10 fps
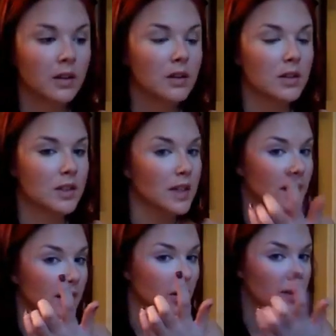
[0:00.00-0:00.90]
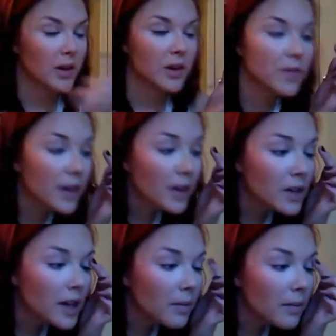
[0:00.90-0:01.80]
Just take a little bit on your
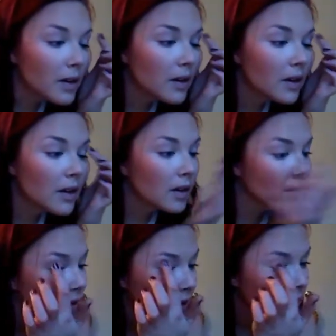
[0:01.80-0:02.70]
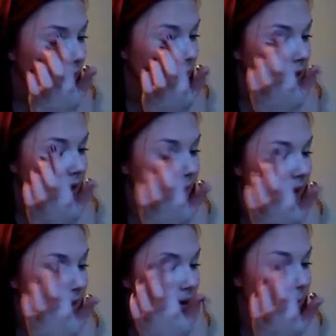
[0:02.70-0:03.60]
fingertip and
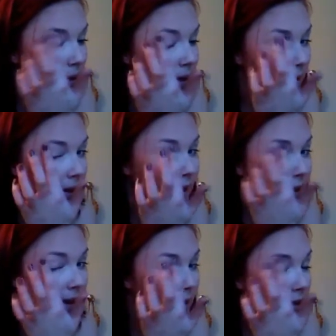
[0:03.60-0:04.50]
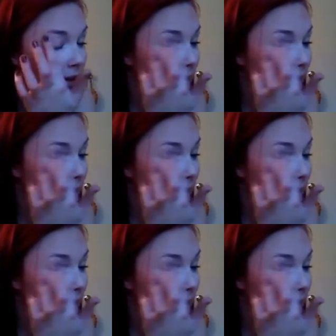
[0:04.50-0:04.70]
lightly put it on the eyelids.